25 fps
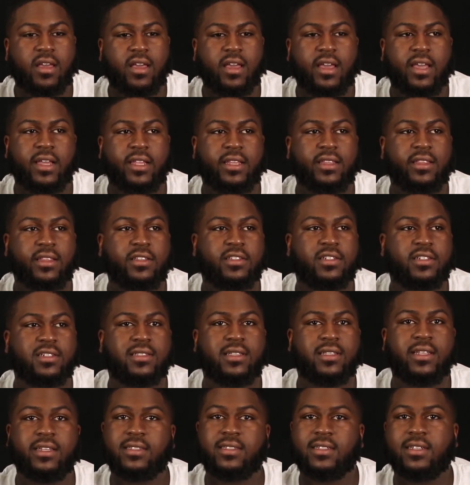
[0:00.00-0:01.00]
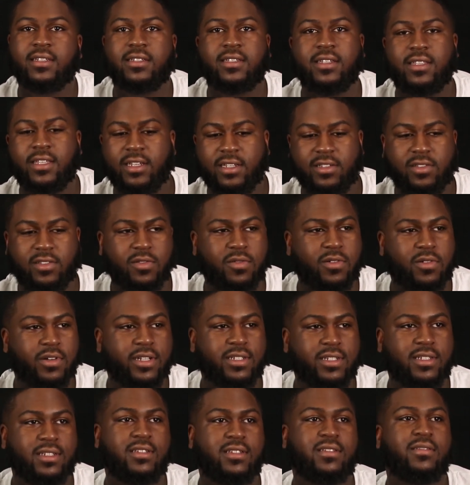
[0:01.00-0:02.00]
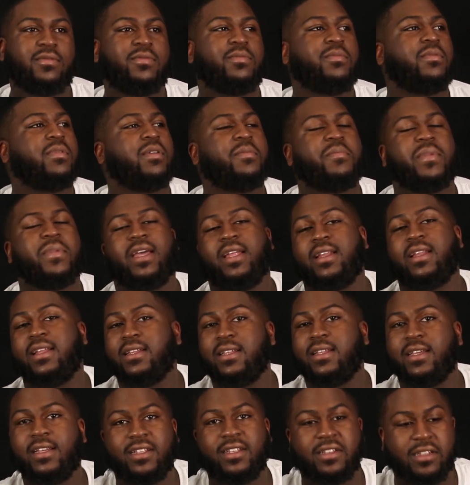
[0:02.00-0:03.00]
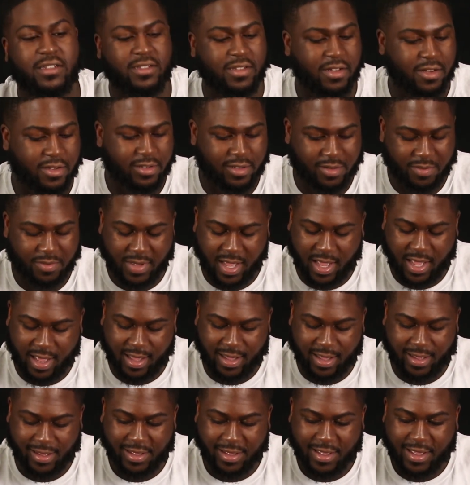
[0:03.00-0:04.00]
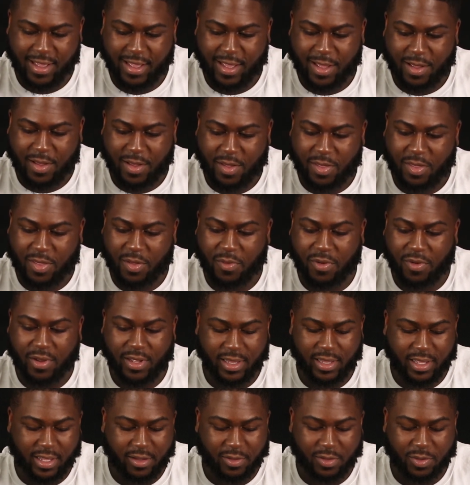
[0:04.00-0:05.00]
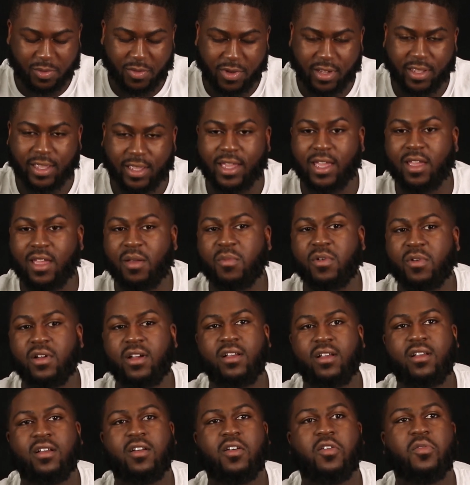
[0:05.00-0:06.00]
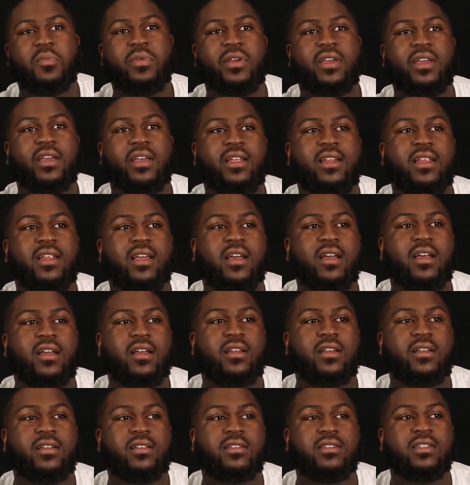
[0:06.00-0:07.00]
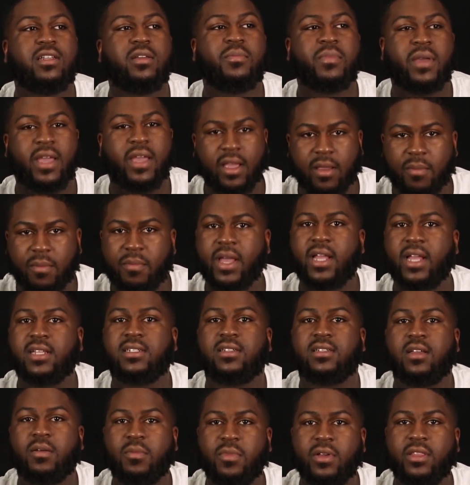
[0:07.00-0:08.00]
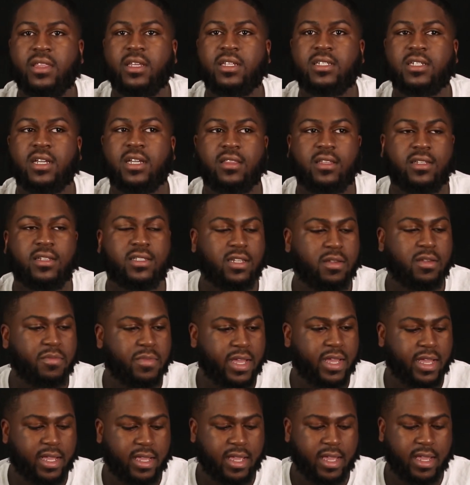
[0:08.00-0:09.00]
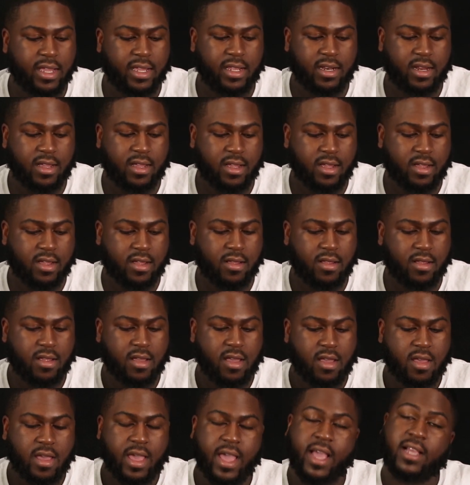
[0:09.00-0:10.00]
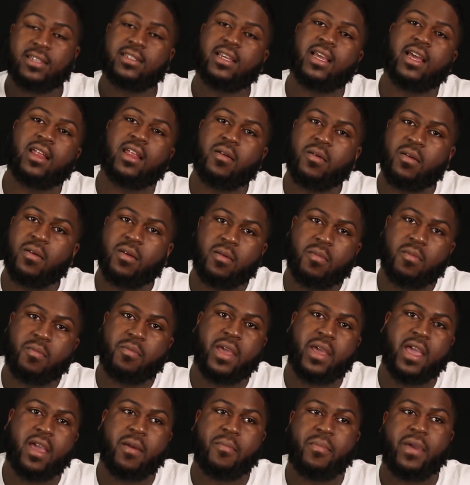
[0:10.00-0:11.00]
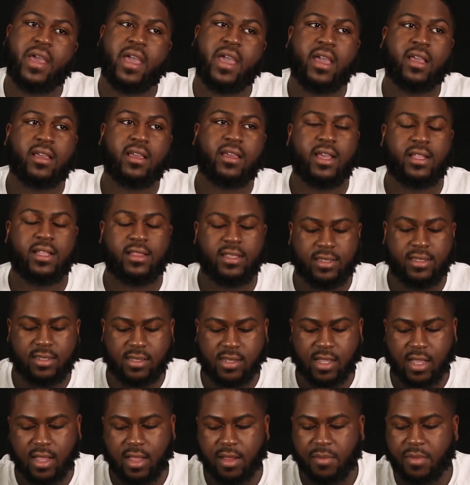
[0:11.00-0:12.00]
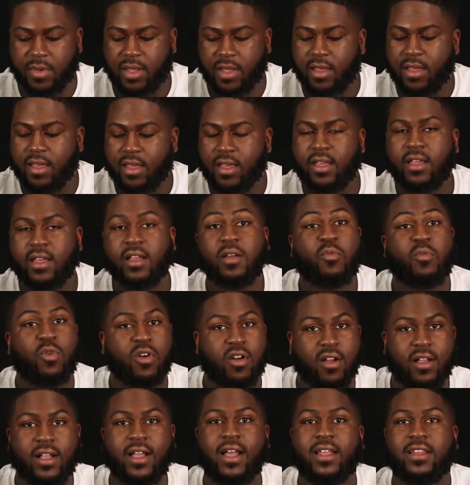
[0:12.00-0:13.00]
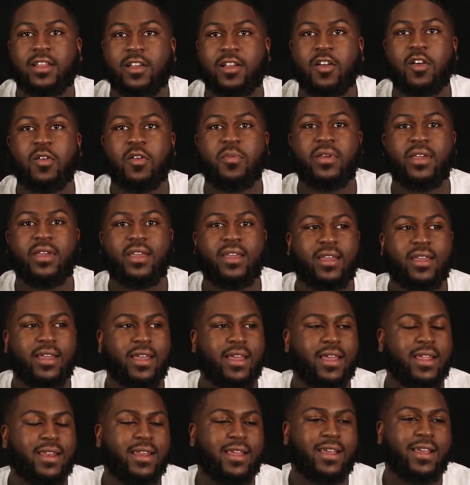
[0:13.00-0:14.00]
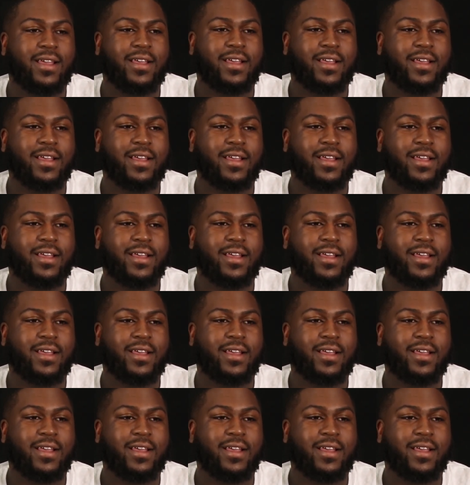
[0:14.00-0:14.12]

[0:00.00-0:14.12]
And just listening to their stories it is awesome. There was one game where Kobe and T Mac matched up with each other. T Mac had actually had a bad back at this time. Where it got to Kobe, and